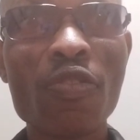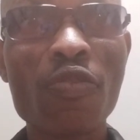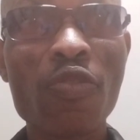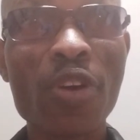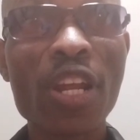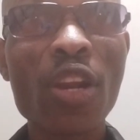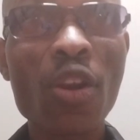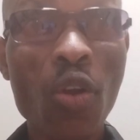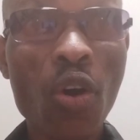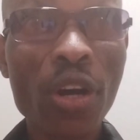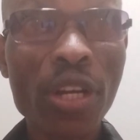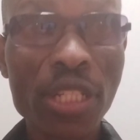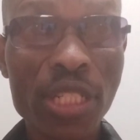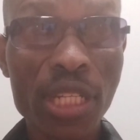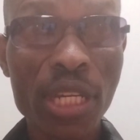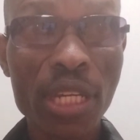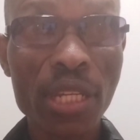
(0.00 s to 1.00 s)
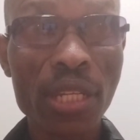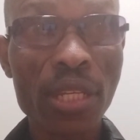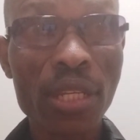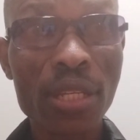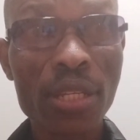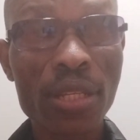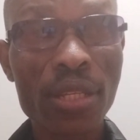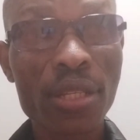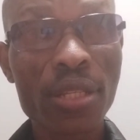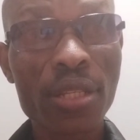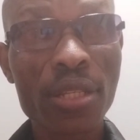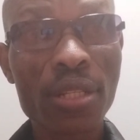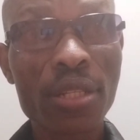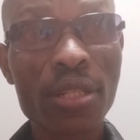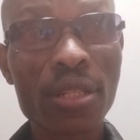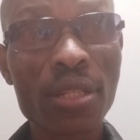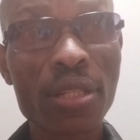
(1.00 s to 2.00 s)
for a long journey.
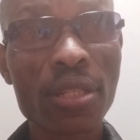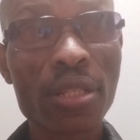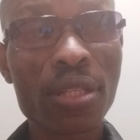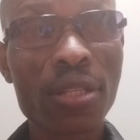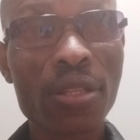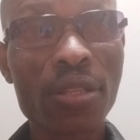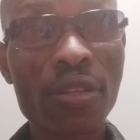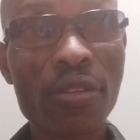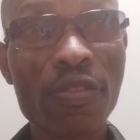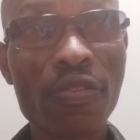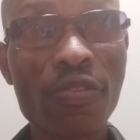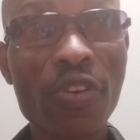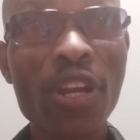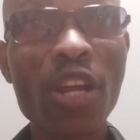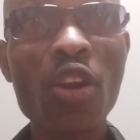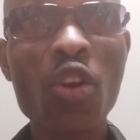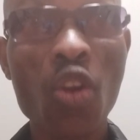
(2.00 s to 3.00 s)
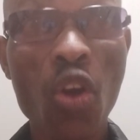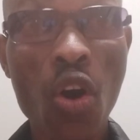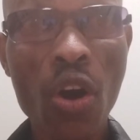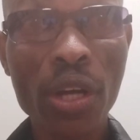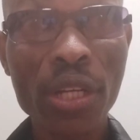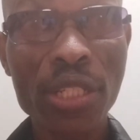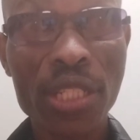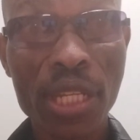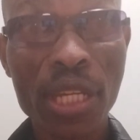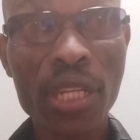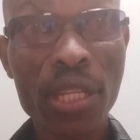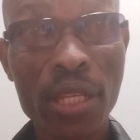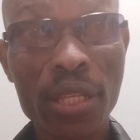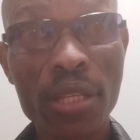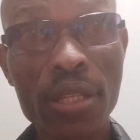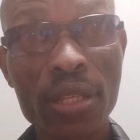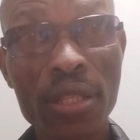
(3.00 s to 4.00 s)
For a long
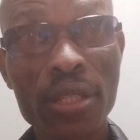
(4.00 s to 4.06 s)
journey.